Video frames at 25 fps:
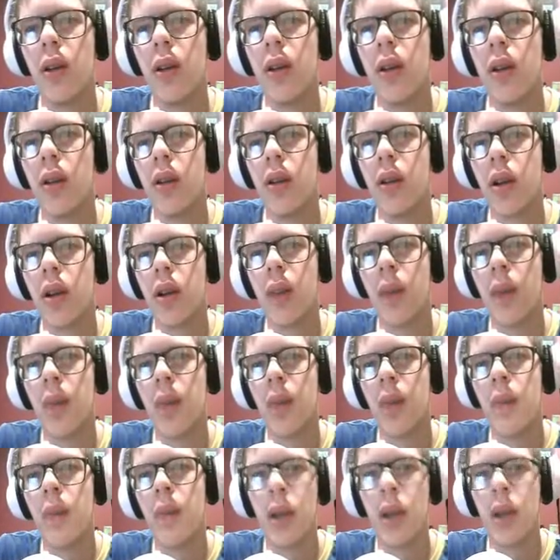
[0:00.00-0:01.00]
Your
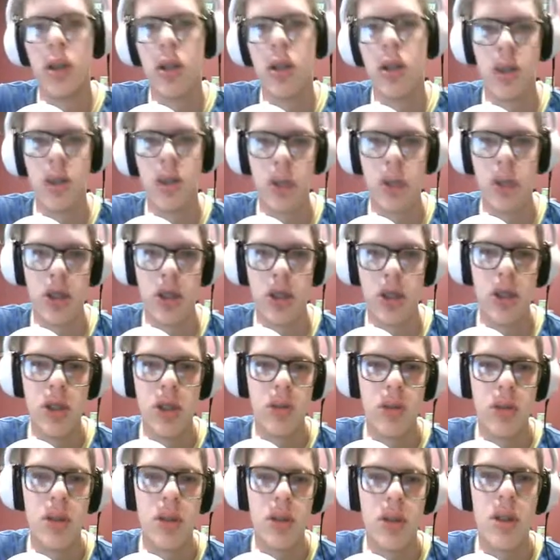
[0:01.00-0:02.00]
update manager, which
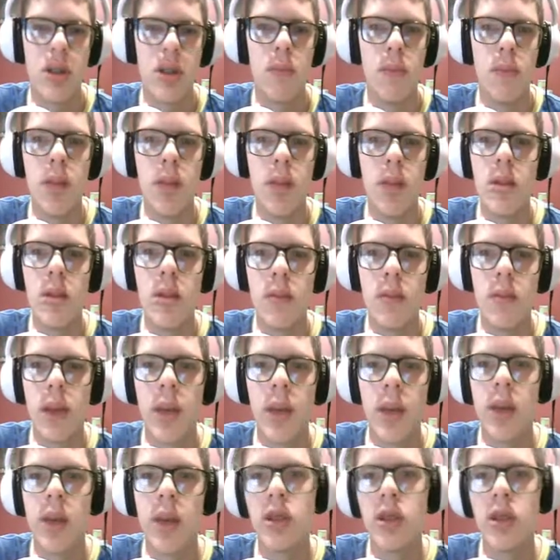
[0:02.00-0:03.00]
uses the Mint
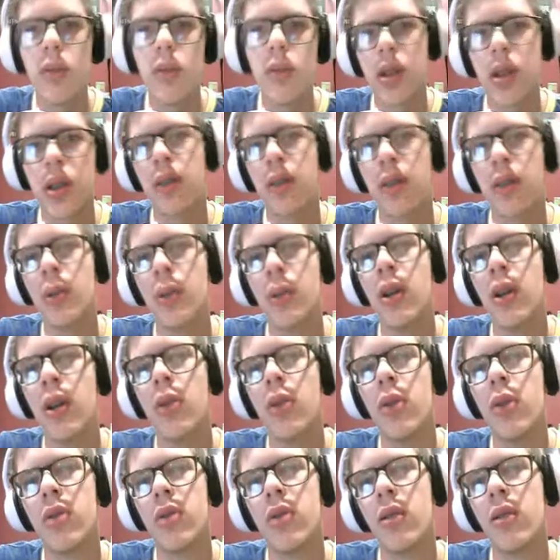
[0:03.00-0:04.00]
manager, which everyone
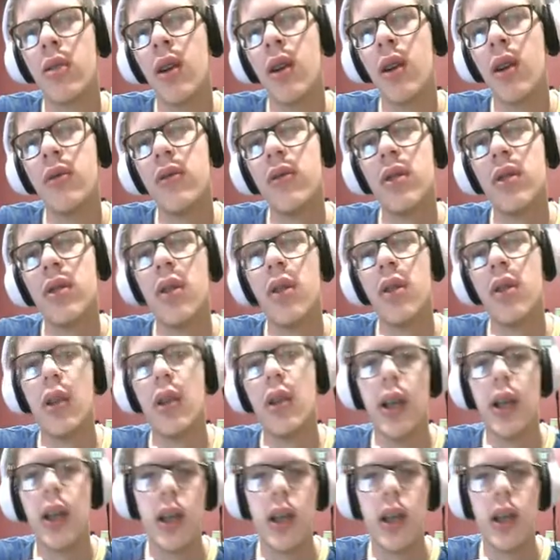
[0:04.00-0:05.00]
knows and loves.
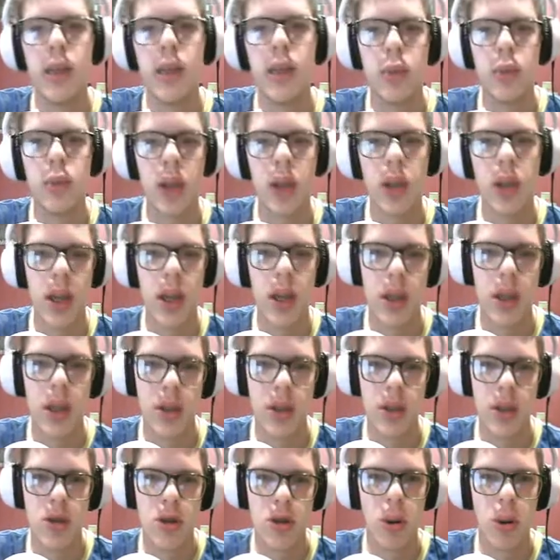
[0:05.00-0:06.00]
It comes with a
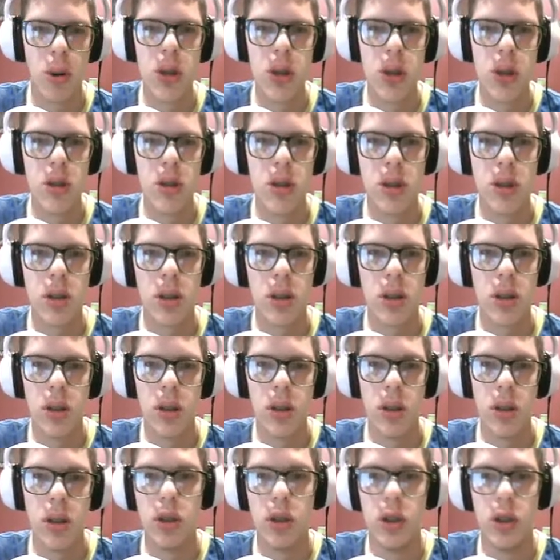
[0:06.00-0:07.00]
thesaurus,
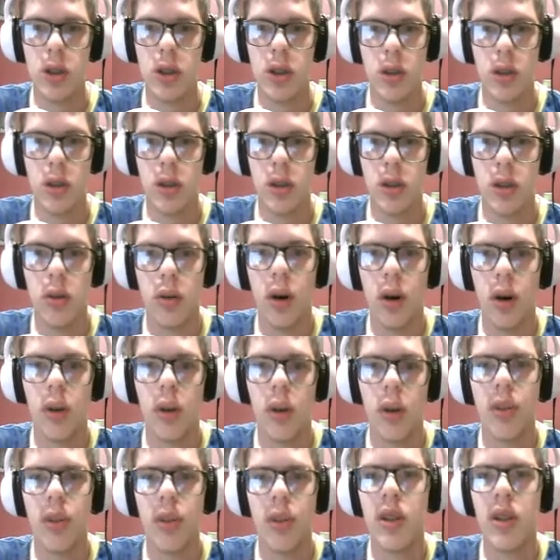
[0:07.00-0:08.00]
just
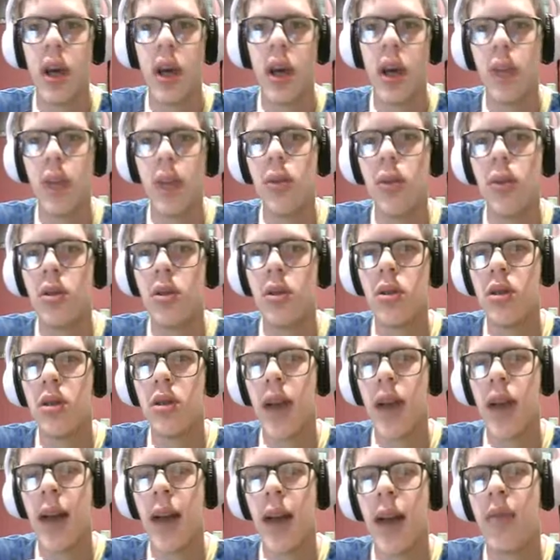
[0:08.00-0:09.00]
all the time. You can just
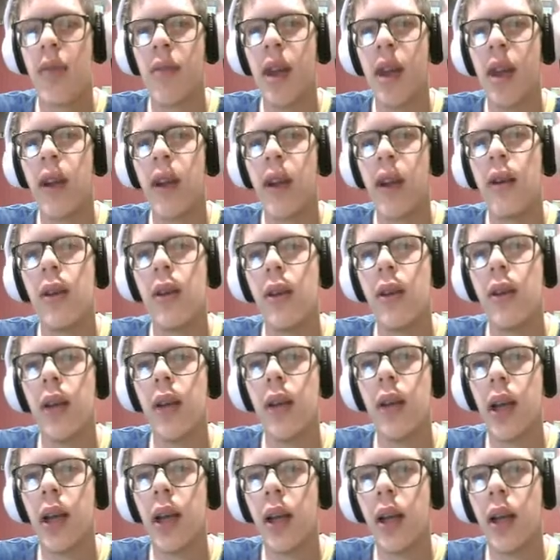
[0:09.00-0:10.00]
have that.
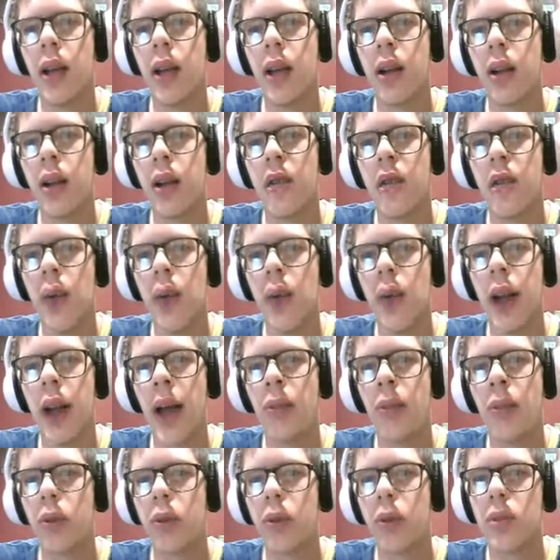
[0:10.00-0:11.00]
And if you had
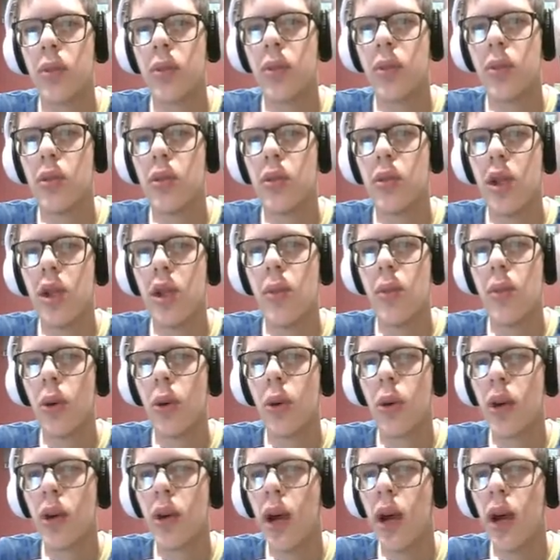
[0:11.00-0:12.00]
multiple
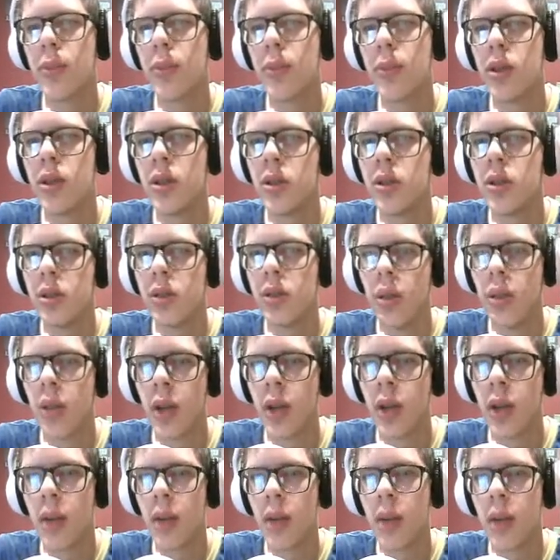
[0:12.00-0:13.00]
keyboard options, you can come
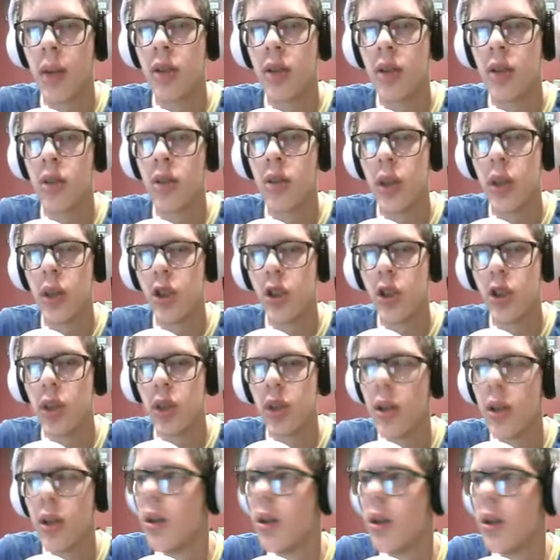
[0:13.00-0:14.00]
right up here and switch.
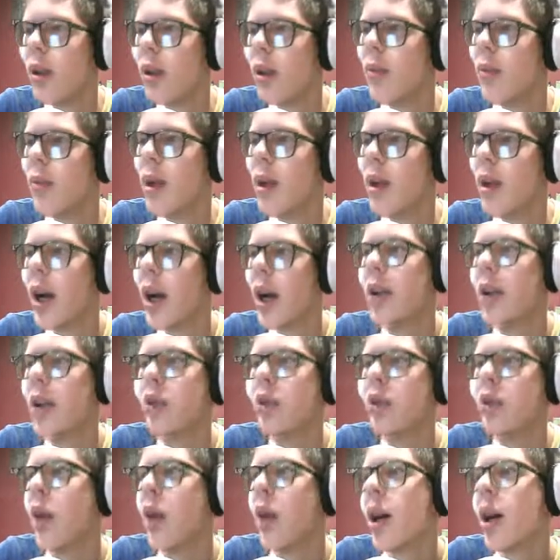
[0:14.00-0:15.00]
But I do
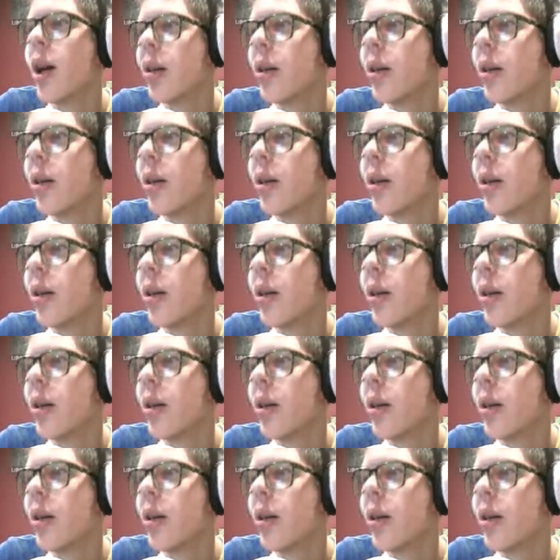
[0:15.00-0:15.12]
not.